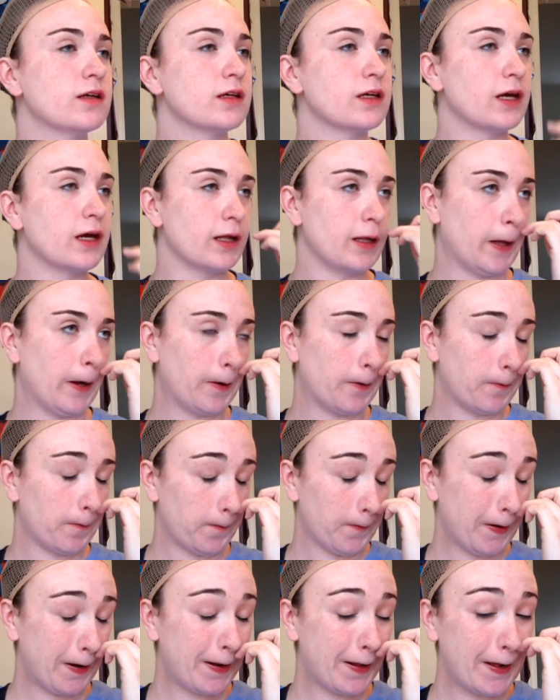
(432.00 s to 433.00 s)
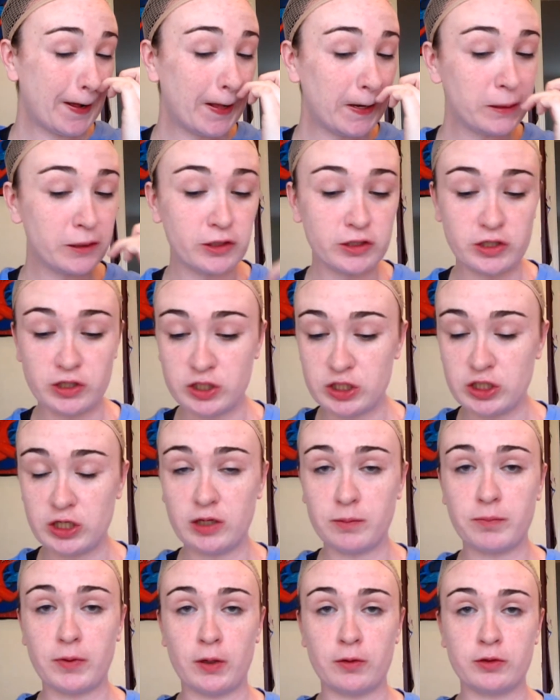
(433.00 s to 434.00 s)
Yeah, like right under your
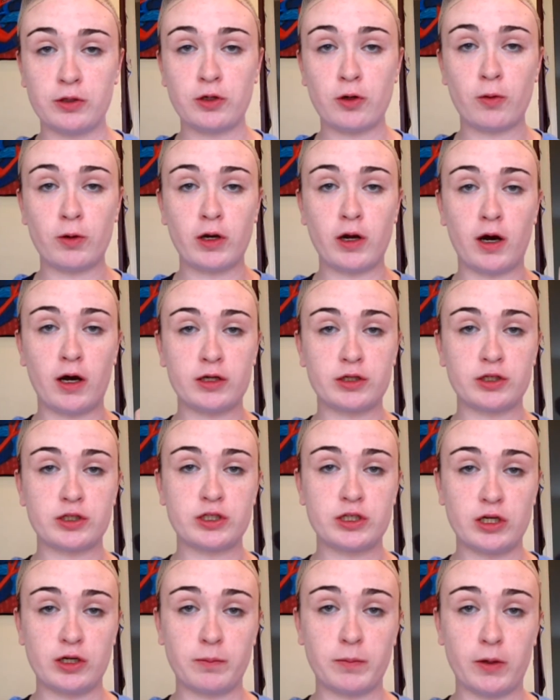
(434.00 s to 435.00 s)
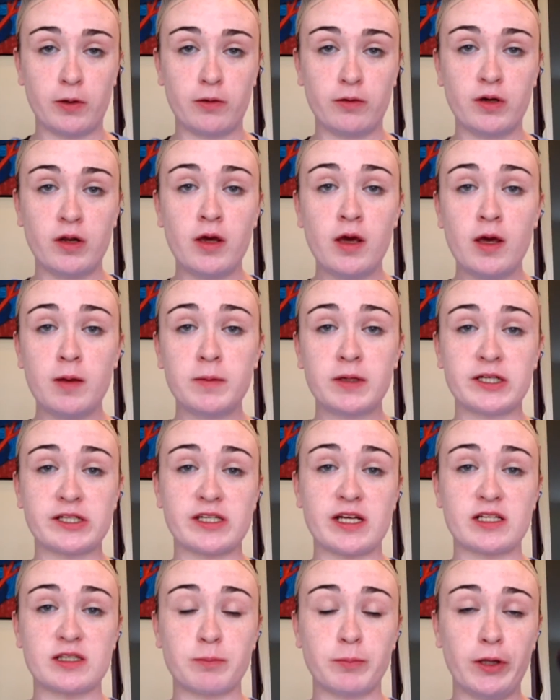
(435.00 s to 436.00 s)
cheekbone. You don't want it on your cheekbone because
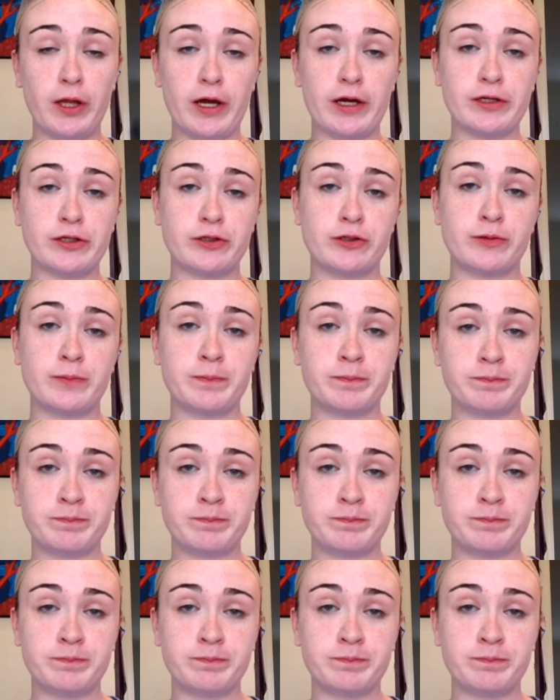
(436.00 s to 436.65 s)
that's blush.